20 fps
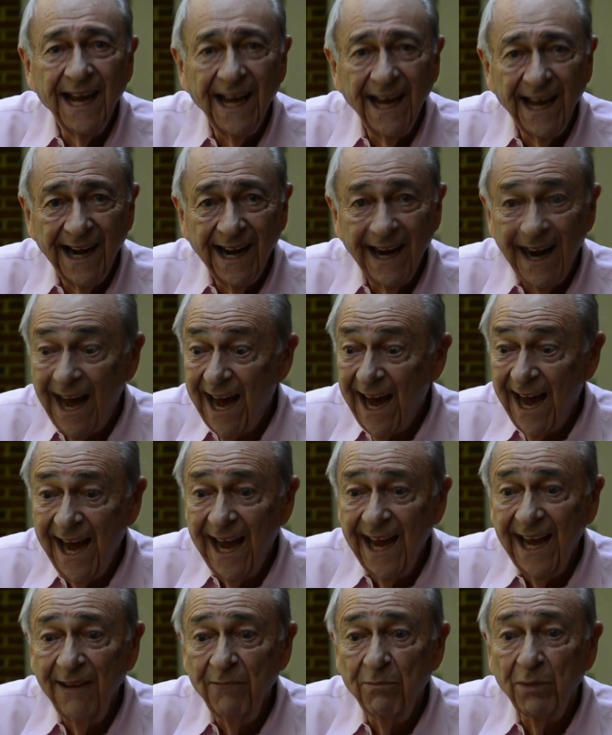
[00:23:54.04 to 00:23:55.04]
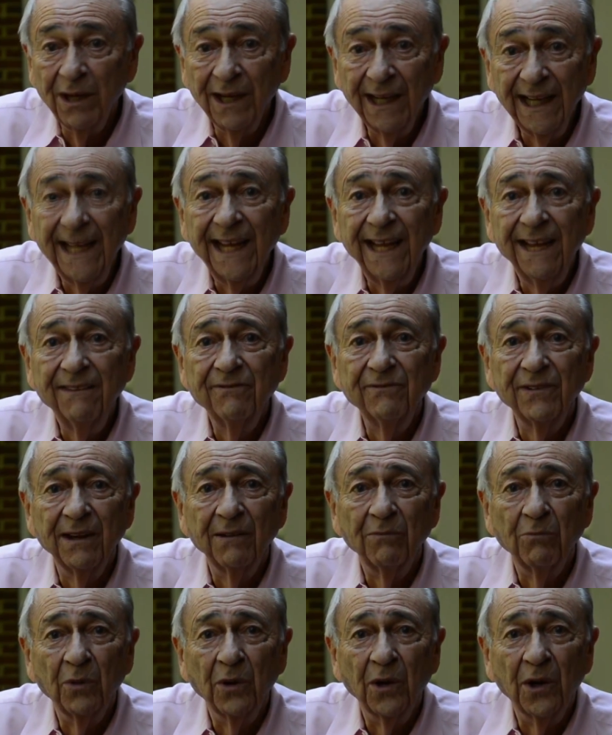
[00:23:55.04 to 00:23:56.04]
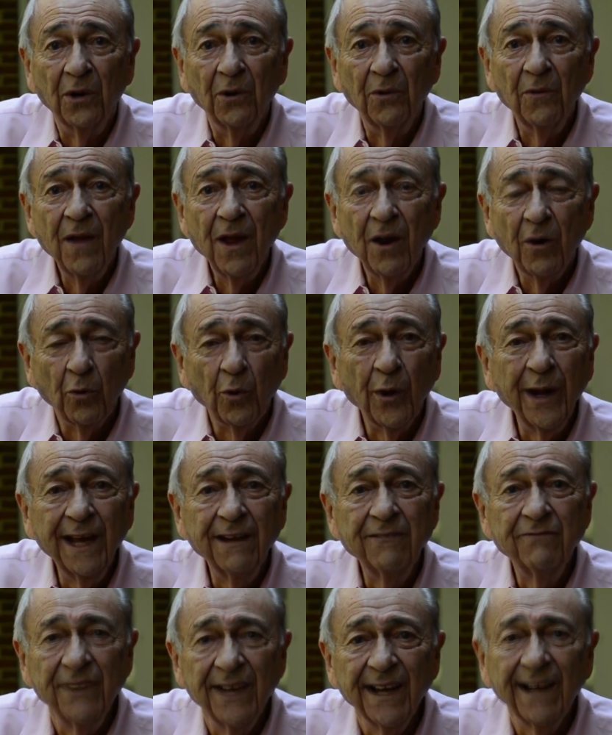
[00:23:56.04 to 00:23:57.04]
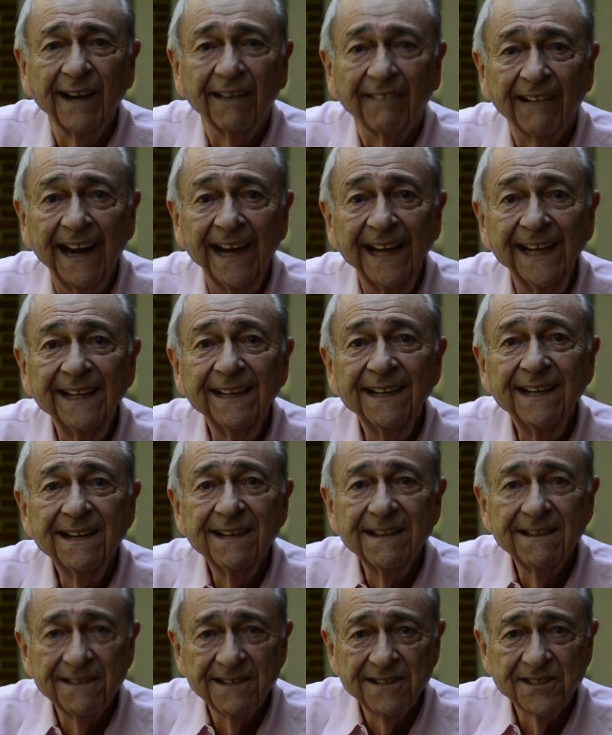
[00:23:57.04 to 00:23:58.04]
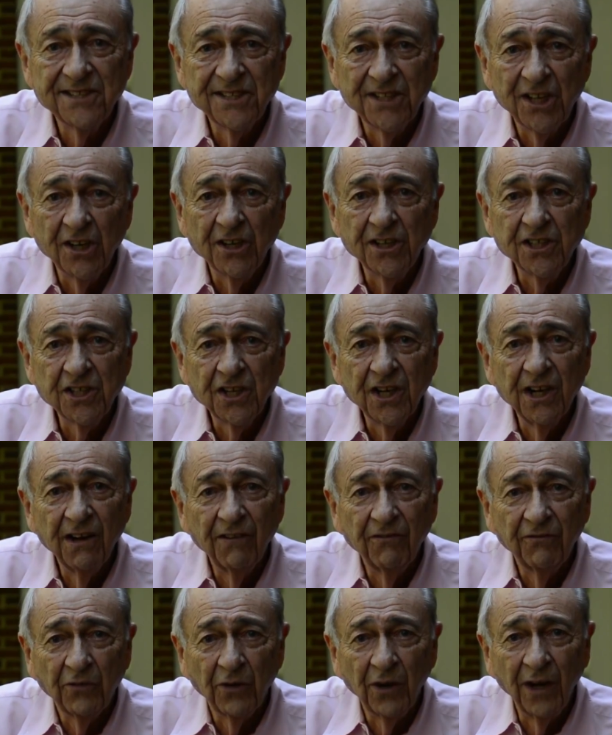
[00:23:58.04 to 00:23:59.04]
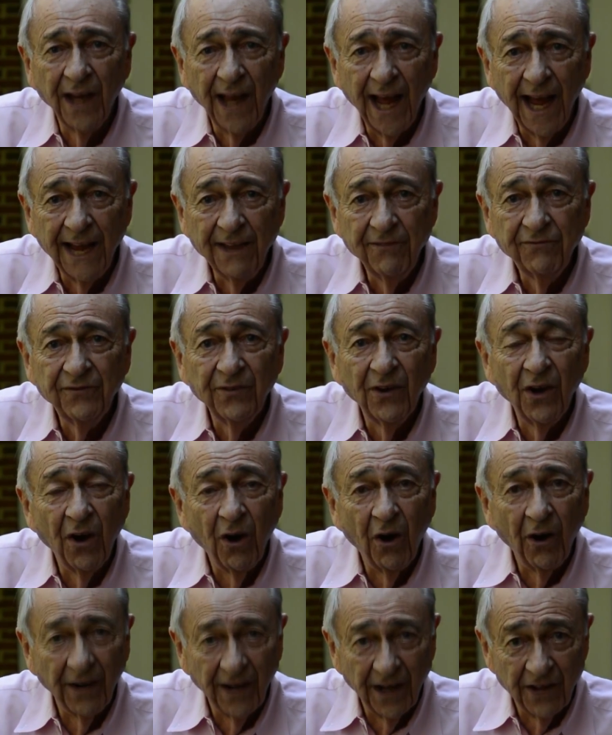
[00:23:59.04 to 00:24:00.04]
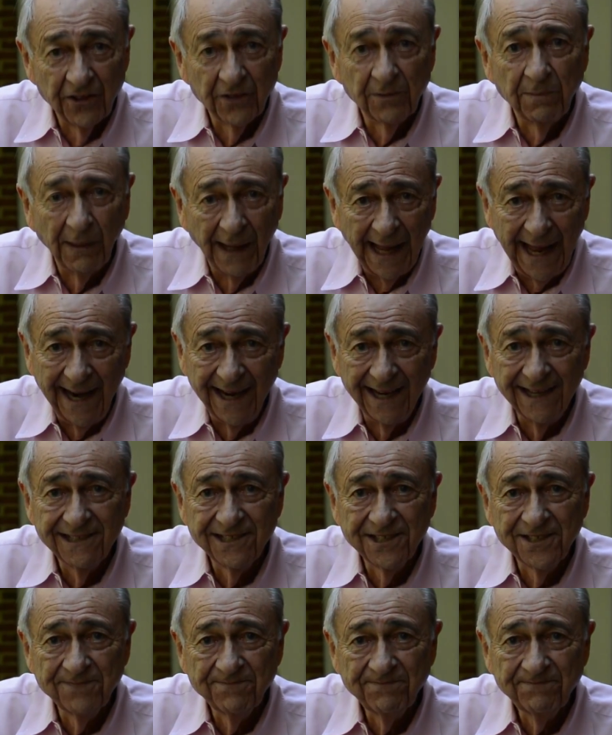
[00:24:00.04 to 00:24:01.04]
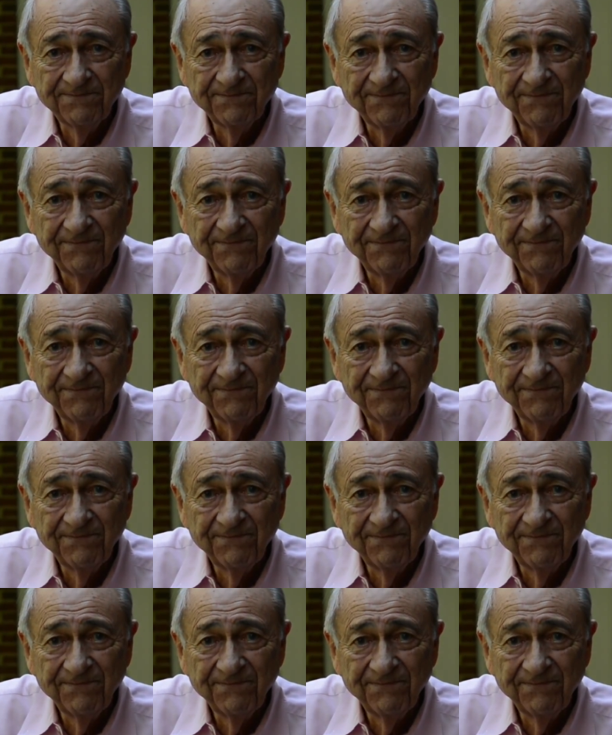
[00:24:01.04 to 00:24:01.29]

and I believe it will reinvigorate the search for life on other planets.